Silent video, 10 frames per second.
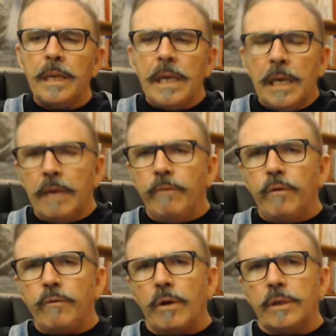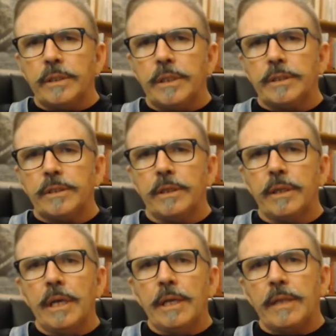If you've got an addiction
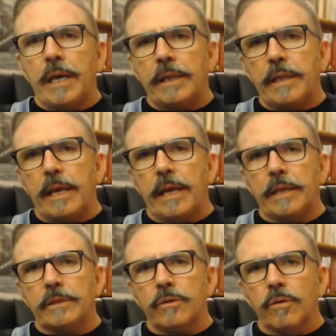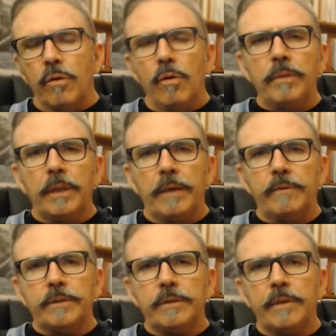that has core
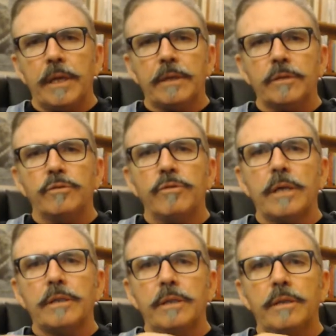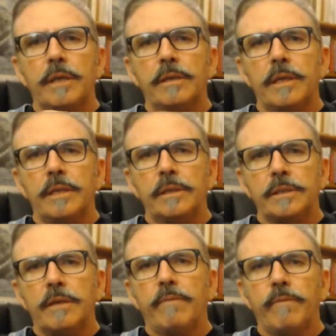beliefs that are constructed, that there's
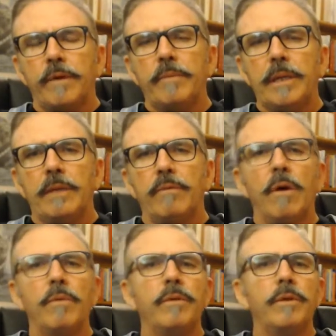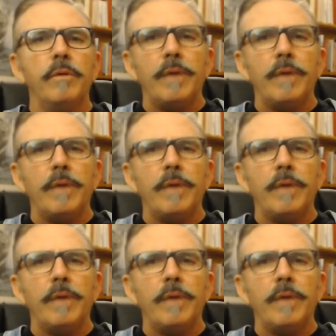something fundamentally wrong with you,